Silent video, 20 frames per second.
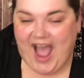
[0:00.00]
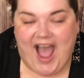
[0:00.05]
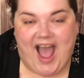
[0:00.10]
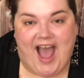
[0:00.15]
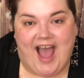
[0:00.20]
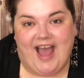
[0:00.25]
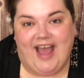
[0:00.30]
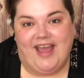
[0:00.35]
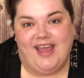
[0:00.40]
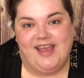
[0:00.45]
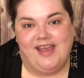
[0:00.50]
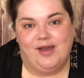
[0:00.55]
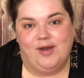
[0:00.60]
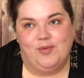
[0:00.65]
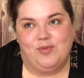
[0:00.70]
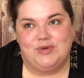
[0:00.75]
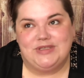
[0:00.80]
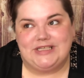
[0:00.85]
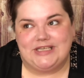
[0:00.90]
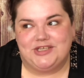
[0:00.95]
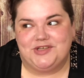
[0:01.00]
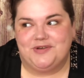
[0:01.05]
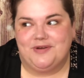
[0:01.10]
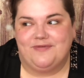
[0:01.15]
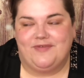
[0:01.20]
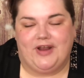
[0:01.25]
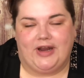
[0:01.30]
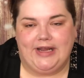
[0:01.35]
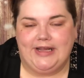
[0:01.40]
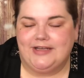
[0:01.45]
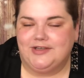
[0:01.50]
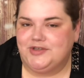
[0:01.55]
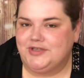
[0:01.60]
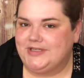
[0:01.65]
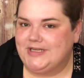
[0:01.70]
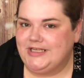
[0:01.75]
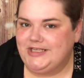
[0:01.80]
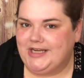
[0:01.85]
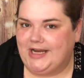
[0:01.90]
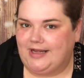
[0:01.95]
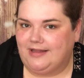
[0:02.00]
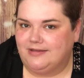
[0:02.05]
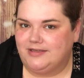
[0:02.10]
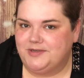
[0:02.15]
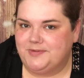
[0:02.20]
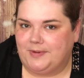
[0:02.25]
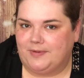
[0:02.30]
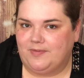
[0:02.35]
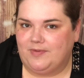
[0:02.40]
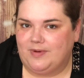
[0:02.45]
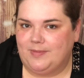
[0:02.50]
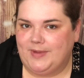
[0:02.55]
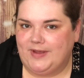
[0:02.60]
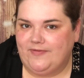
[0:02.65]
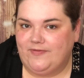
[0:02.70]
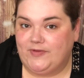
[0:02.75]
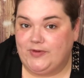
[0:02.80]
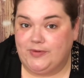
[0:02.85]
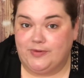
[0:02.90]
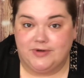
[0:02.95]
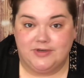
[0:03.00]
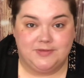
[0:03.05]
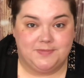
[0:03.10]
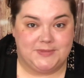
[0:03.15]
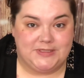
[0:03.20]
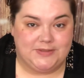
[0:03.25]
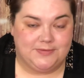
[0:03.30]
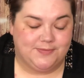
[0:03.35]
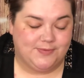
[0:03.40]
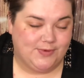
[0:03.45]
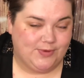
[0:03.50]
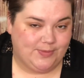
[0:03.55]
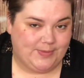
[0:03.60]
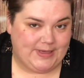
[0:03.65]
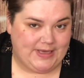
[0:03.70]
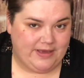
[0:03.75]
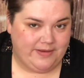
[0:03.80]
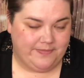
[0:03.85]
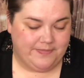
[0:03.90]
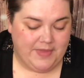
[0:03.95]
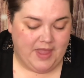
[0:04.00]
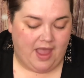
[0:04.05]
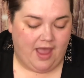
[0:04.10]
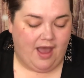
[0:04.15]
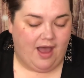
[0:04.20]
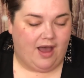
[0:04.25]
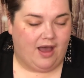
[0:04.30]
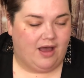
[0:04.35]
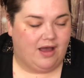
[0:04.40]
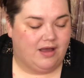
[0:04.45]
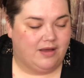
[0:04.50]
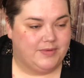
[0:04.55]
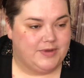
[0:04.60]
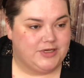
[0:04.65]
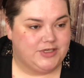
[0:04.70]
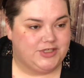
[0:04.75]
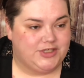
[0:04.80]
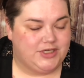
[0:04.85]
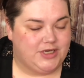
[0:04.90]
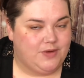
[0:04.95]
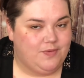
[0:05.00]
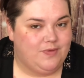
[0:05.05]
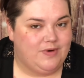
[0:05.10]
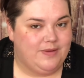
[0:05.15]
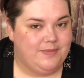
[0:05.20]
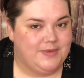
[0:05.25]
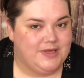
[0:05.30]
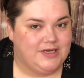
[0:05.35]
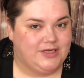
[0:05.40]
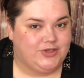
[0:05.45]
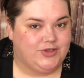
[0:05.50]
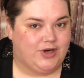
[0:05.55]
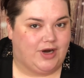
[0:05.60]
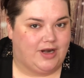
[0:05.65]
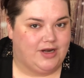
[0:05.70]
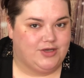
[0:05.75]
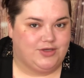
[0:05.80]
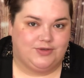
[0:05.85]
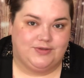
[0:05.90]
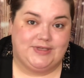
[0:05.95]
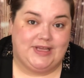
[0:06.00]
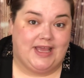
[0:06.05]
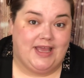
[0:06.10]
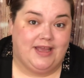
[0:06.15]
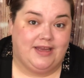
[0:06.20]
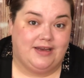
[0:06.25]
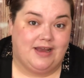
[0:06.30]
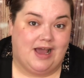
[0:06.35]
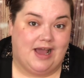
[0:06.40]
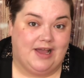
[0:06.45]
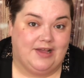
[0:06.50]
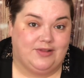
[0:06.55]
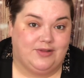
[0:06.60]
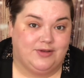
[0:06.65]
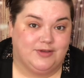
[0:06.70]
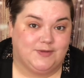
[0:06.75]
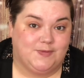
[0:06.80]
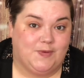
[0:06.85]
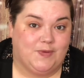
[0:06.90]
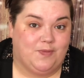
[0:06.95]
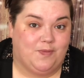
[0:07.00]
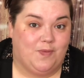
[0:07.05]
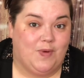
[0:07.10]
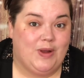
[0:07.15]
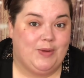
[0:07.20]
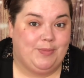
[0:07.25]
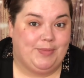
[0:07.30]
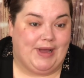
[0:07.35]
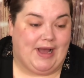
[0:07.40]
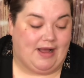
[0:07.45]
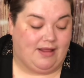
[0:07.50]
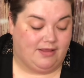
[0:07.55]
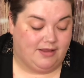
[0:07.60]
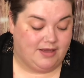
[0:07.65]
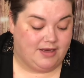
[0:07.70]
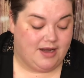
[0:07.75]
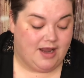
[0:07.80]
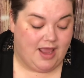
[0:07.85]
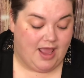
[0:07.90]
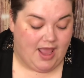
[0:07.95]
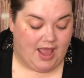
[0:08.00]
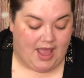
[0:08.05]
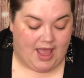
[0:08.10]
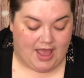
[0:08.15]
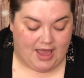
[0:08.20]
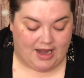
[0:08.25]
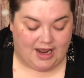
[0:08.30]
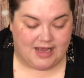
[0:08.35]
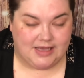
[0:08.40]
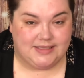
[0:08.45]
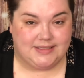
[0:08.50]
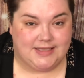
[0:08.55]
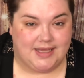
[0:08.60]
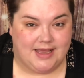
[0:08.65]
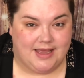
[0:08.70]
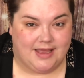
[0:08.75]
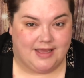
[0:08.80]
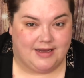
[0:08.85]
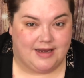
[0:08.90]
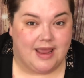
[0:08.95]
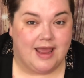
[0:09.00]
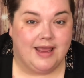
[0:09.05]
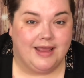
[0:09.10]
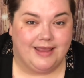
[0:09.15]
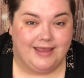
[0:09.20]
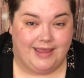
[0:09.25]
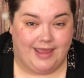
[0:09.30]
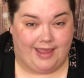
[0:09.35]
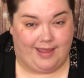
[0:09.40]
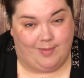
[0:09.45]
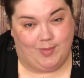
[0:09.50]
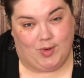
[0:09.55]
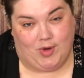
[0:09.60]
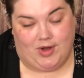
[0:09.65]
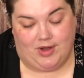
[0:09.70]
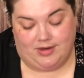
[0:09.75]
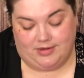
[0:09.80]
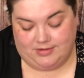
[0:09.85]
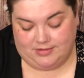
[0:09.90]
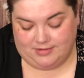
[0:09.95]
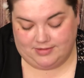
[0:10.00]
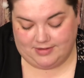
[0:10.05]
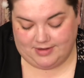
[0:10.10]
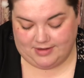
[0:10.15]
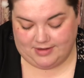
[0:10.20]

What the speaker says: I was issued a very interesting challenge by one of my viewers, Miss Ruby. She wanted me to try to do 10 eye looks with one palette. And I said, game on.